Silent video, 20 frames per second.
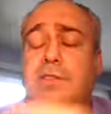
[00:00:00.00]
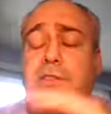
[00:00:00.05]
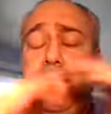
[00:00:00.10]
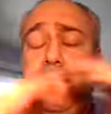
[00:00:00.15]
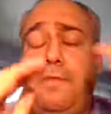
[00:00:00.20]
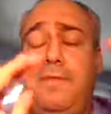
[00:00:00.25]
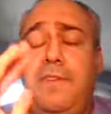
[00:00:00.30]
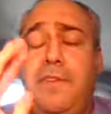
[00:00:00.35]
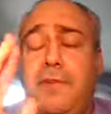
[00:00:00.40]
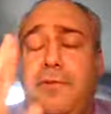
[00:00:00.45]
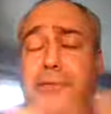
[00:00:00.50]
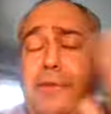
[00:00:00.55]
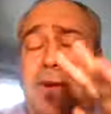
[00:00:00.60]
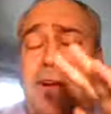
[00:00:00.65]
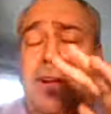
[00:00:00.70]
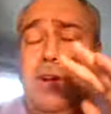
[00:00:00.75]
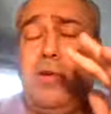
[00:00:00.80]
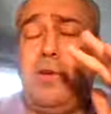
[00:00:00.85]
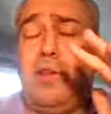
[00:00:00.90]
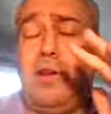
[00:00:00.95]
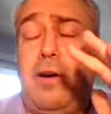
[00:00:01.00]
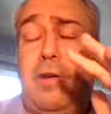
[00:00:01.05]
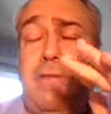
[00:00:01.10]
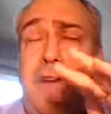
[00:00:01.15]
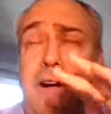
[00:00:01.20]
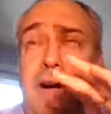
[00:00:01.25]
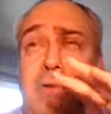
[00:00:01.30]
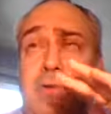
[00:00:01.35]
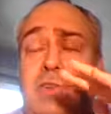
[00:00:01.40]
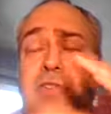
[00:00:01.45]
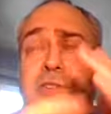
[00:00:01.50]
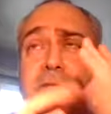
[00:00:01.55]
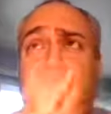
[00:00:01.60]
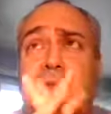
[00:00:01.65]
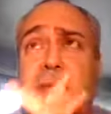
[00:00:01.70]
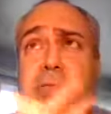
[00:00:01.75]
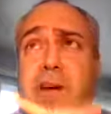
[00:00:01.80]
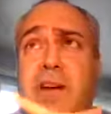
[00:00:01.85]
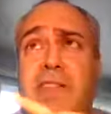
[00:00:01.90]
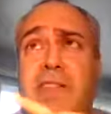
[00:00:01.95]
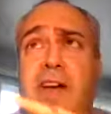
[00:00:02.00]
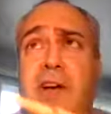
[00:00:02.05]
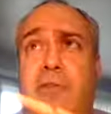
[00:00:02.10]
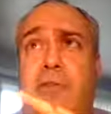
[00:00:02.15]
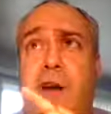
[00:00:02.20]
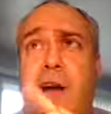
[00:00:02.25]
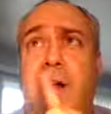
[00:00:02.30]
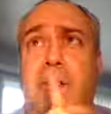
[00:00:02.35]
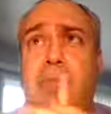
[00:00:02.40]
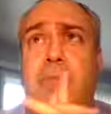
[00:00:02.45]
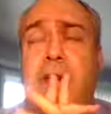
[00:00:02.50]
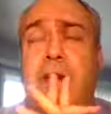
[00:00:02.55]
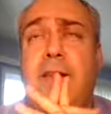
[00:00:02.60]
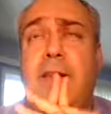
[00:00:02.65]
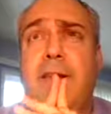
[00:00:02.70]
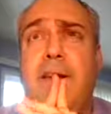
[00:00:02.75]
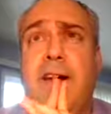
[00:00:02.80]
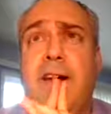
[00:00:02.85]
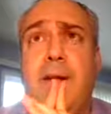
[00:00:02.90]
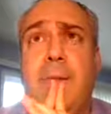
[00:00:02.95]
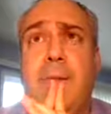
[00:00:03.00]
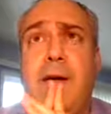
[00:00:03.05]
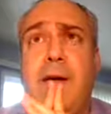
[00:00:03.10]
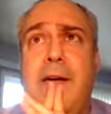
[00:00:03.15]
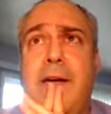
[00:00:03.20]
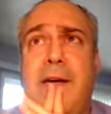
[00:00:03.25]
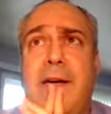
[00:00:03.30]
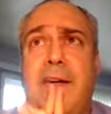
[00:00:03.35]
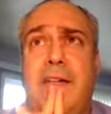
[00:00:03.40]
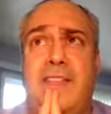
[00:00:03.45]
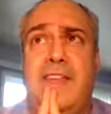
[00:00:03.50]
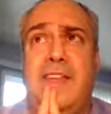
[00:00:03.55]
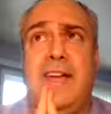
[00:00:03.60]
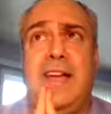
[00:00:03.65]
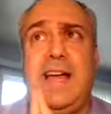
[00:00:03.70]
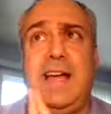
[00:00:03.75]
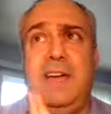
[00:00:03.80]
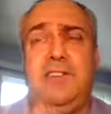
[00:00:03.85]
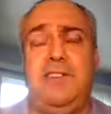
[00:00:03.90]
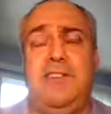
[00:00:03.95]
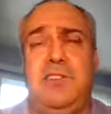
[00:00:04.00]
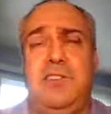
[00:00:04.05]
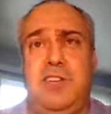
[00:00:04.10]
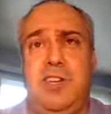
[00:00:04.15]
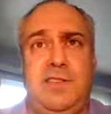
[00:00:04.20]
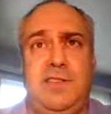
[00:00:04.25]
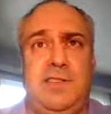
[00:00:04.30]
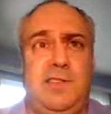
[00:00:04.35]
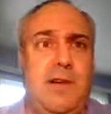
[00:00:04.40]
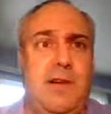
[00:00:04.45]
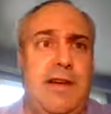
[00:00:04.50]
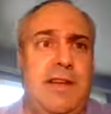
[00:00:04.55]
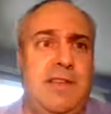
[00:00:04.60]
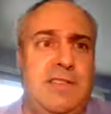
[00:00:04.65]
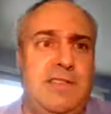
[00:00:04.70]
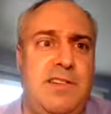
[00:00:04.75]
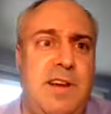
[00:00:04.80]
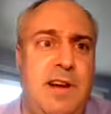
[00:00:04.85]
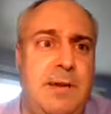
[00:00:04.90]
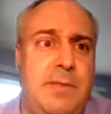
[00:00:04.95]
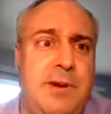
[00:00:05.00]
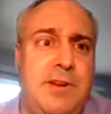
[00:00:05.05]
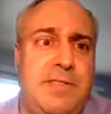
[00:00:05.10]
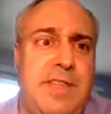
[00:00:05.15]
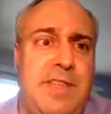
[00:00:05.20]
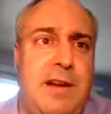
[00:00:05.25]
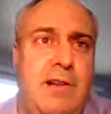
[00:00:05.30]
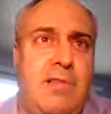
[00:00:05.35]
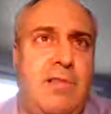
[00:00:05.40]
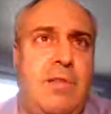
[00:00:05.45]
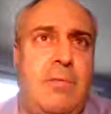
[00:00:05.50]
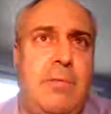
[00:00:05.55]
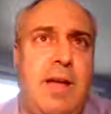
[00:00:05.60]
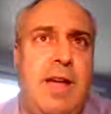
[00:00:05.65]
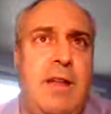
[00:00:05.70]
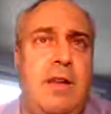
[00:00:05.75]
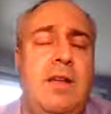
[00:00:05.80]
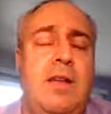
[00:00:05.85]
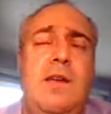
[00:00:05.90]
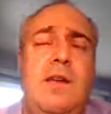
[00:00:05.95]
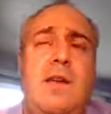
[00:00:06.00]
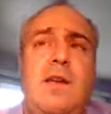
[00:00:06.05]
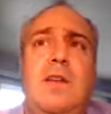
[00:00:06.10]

So feel free to clarify what you mean by that, Rod, but I think I get the gist, so I can talk about that a little bit.